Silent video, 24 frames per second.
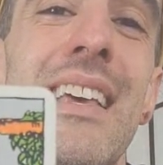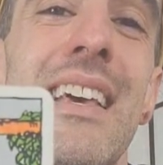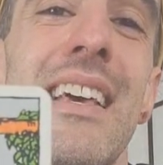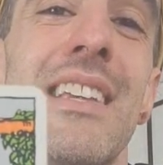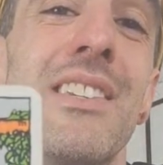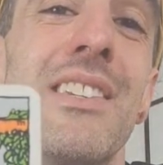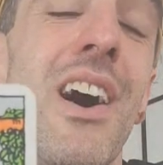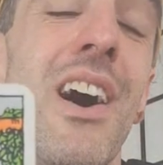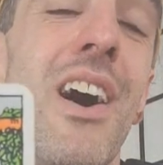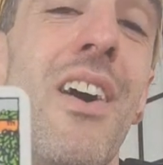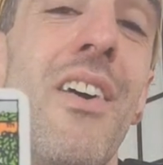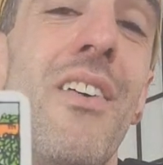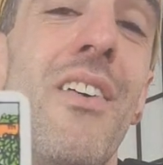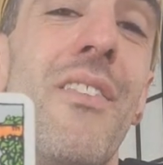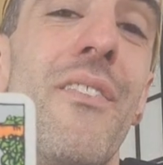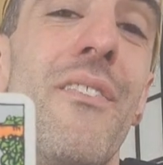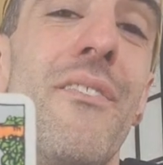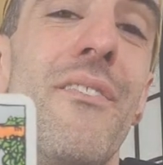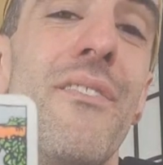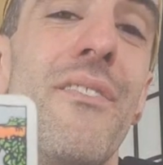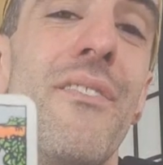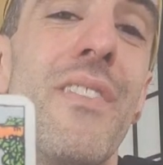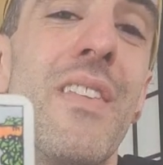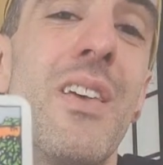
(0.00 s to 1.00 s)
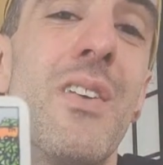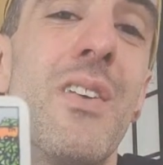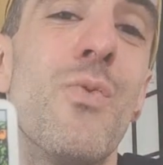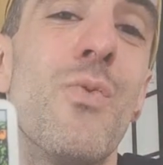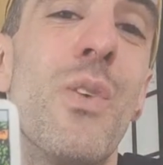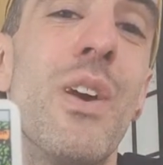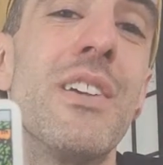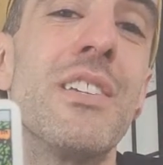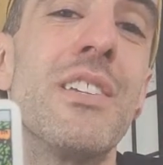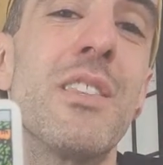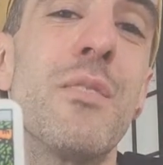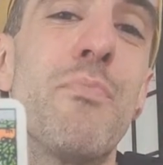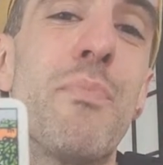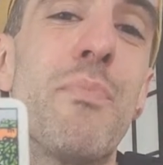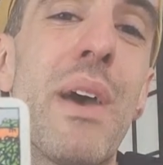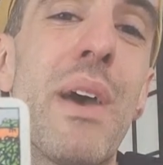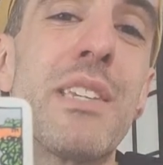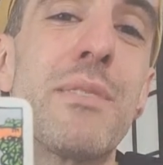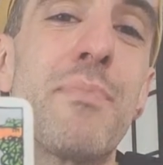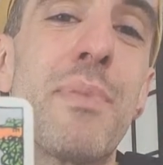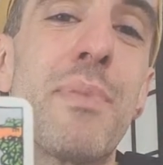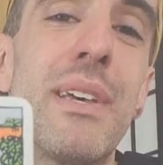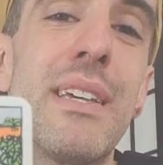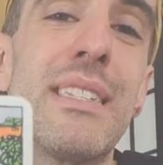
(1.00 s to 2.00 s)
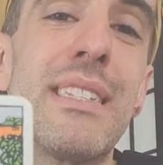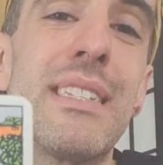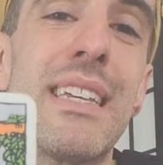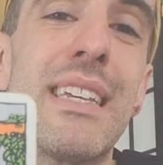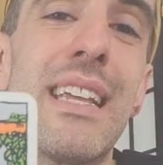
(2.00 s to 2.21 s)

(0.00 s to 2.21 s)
So, where's the best place to